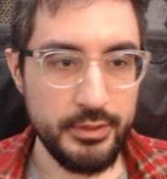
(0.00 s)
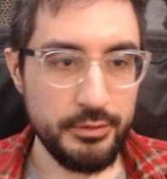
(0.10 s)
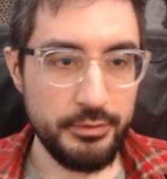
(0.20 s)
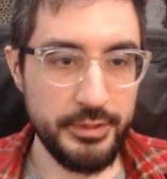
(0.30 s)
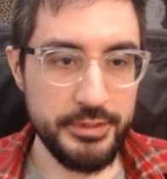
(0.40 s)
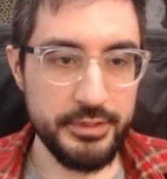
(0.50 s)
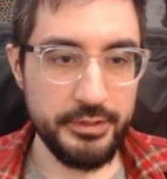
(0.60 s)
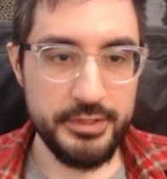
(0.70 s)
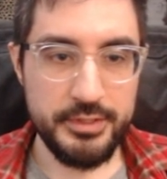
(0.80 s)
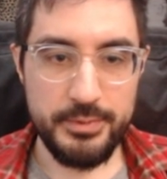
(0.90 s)

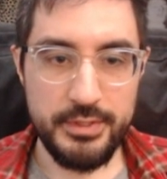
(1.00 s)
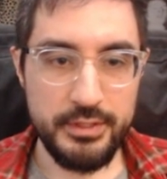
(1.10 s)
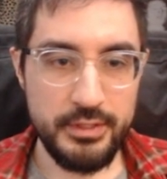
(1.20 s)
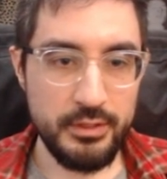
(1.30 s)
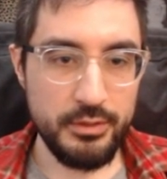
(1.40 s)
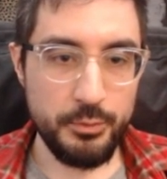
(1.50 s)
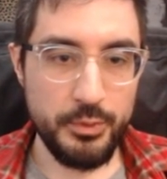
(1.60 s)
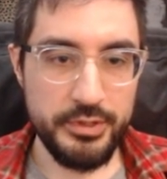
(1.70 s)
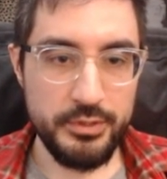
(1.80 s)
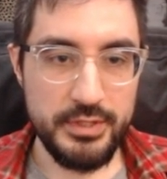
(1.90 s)
Realistically speaking,
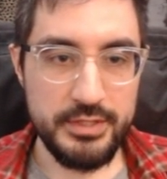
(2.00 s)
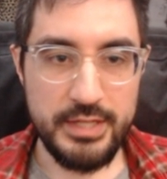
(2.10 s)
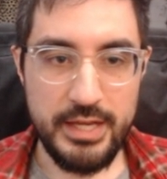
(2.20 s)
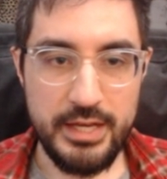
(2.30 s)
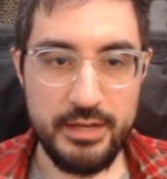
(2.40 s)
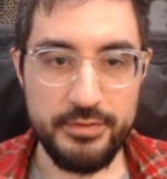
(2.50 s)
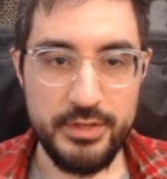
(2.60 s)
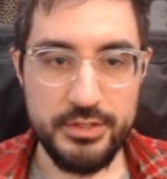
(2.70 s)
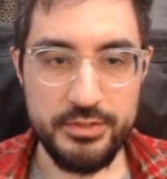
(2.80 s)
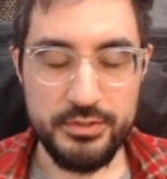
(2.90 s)
what you need to have
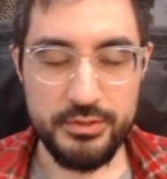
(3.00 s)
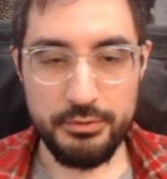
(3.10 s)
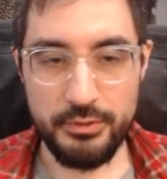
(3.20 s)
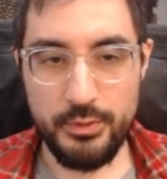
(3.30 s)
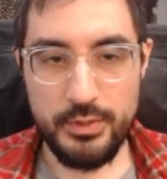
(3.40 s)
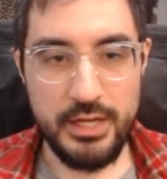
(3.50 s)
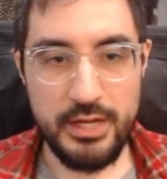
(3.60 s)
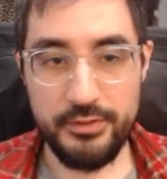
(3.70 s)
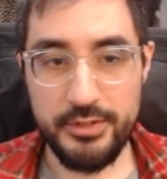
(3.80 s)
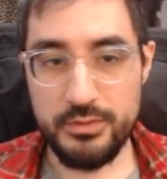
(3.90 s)
is you really want to
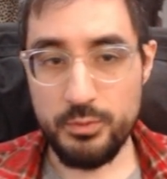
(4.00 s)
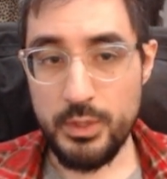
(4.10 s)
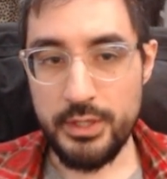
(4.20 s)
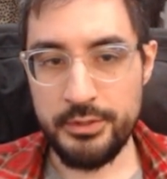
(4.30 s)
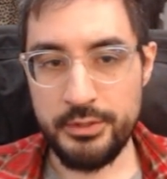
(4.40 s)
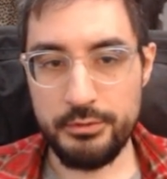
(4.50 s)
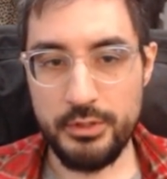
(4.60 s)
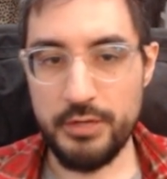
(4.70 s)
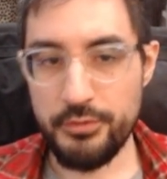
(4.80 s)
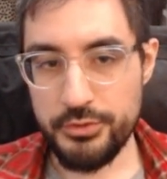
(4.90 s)
have at least one
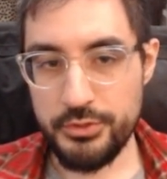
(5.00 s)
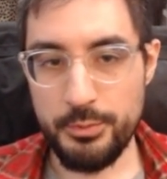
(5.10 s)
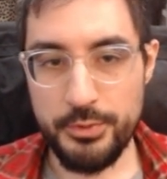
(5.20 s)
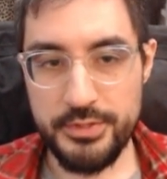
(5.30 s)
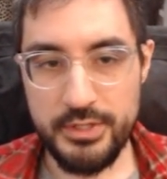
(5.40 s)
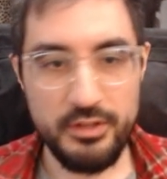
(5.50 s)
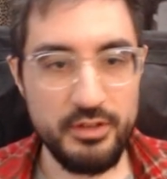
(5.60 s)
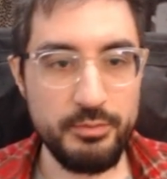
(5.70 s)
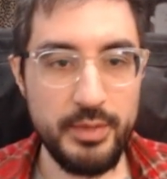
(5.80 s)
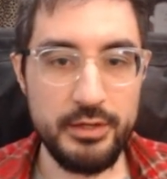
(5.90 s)
recover 2%
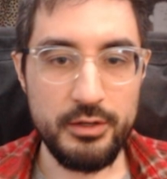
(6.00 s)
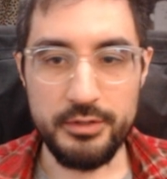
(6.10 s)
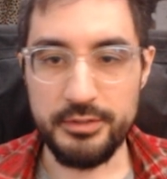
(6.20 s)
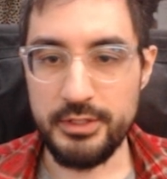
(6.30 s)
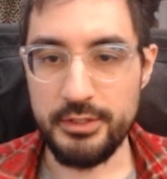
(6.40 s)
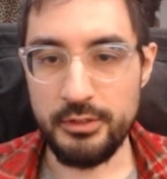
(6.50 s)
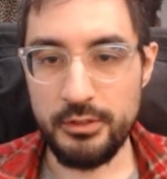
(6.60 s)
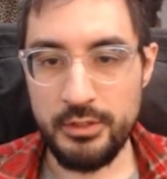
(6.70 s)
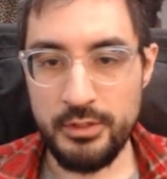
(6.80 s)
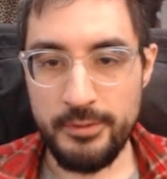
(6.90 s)
of mana on
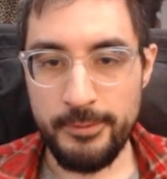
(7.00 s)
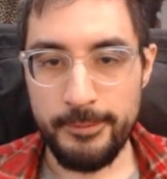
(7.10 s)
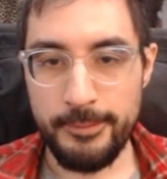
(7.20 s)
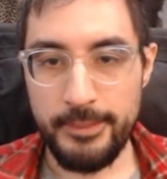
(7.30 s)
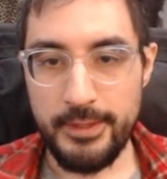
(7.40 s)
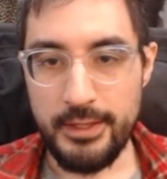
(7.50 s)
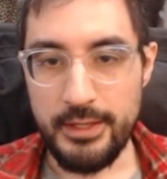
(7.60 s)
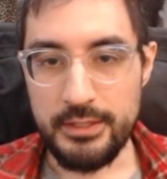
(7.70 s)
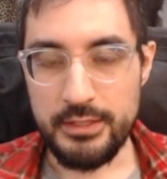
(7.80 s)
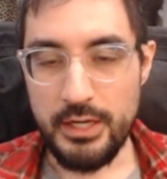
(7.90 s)
kill.
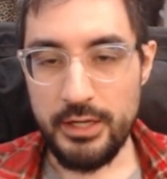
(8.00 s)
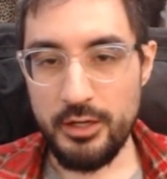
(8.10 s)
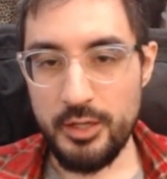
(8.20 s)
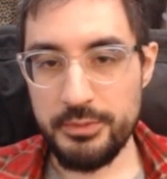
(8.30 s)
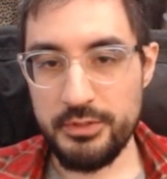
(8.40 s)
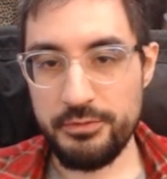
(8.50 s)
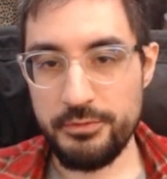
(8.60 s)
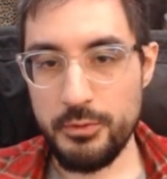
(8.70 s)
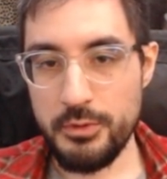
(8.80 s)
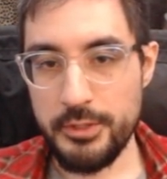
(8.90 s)
And I opted
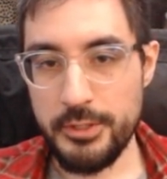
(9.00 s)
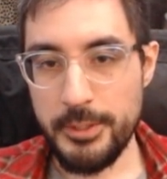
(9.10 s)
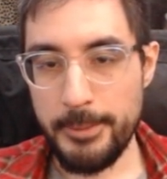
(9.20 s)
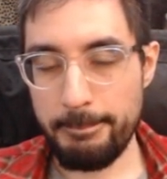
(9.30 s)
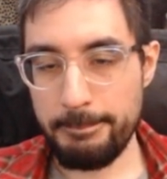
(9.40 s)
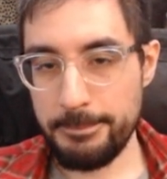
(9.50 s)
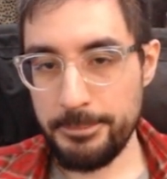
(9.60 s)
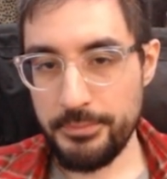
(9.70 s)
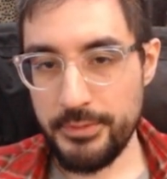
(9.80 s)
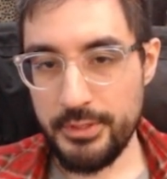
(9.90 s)
for
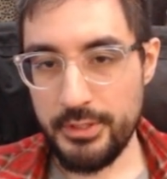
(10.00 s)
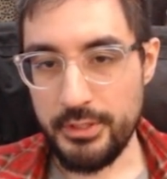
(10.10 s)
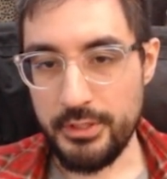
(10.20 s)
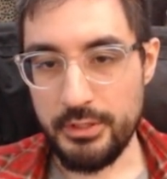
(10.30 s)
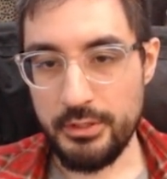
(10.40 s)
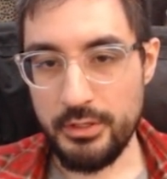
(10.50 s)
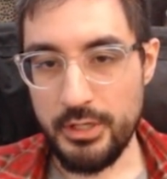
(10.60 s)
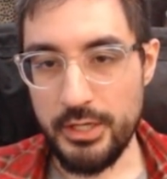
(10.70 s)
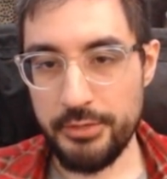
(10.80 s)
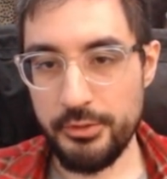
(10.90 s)

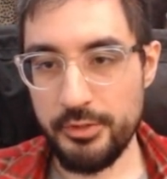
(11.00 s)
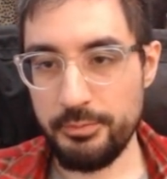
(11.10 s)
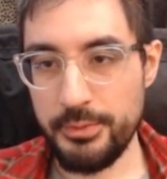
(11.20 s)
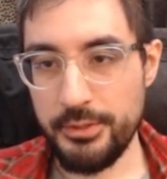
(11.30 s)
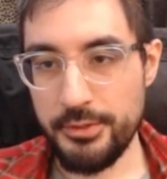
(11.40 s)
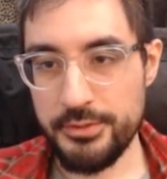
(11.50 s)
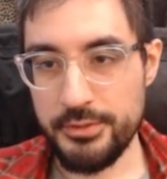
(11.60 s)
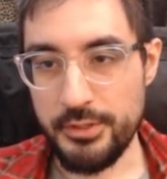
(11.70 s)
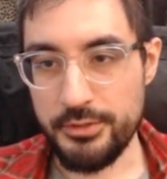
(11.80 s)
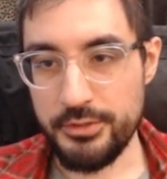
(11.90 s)
high roll of Pierce
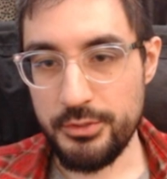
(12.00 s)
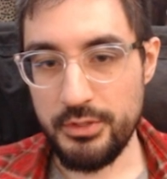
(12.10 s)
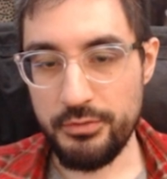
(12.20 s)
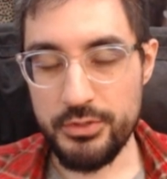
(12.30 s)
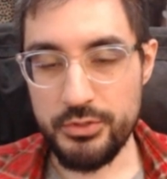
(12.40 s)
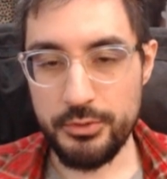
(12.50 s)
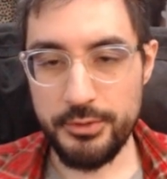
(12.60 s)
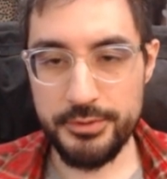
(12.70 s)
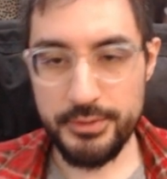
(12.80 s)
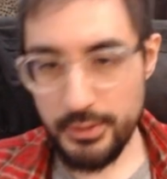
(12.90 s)
on 2 different
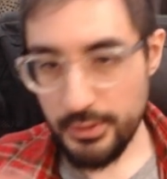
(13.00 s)
jewels.